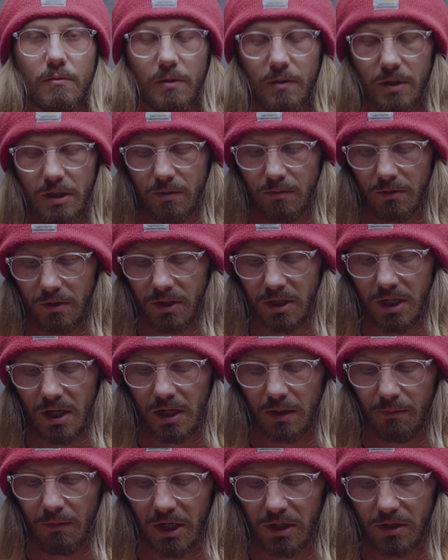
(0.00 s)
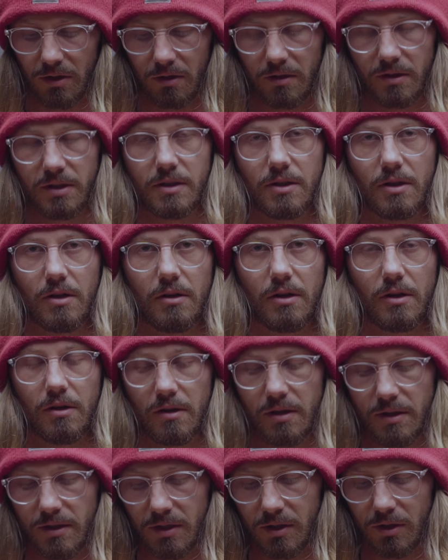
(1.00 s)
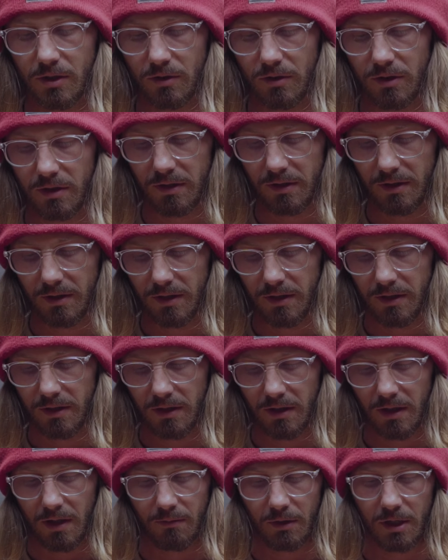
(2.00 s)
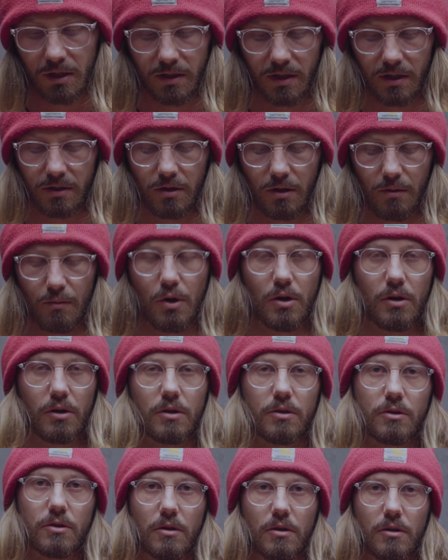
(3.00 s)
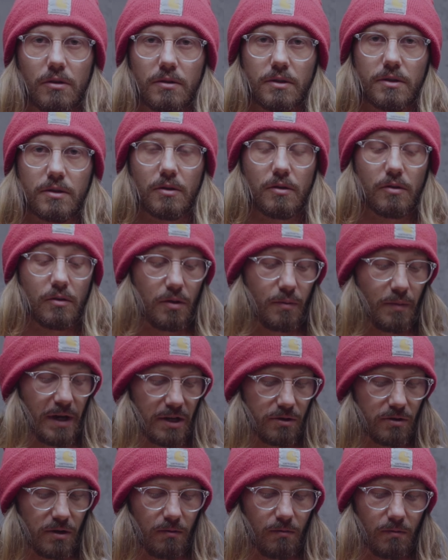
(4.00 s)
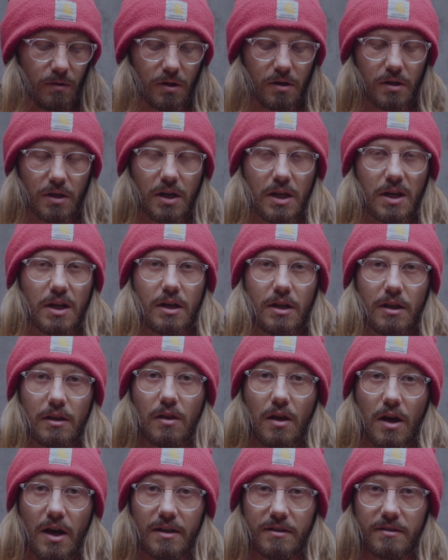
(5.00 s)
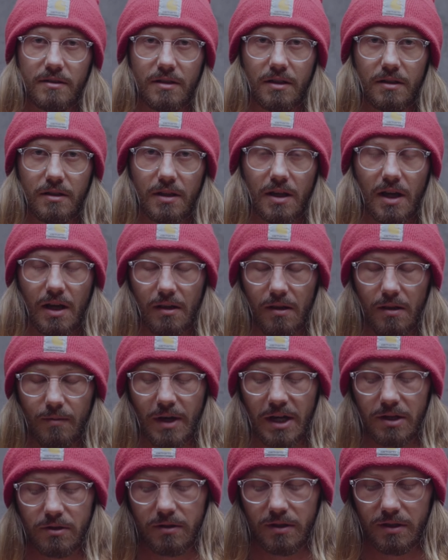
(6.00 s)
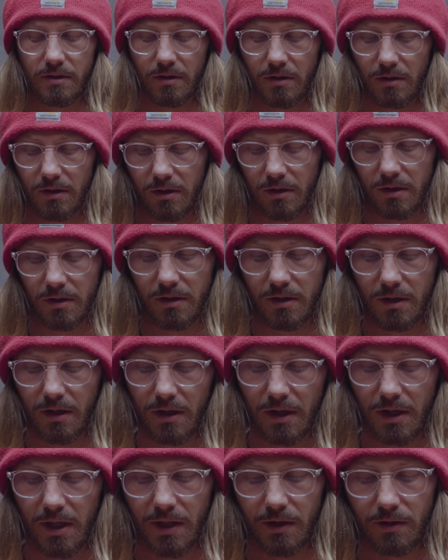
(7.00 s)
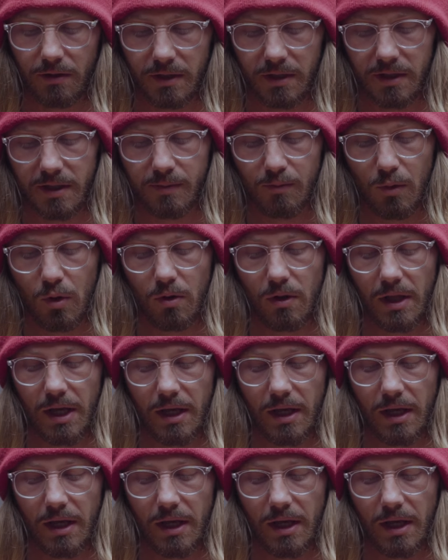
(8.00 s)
We just want to check and make sure it's turning on as it should. Now because there's no motor controller installed on the battery, we're not going to get any lights to indicate that the battery is turning on. There is a small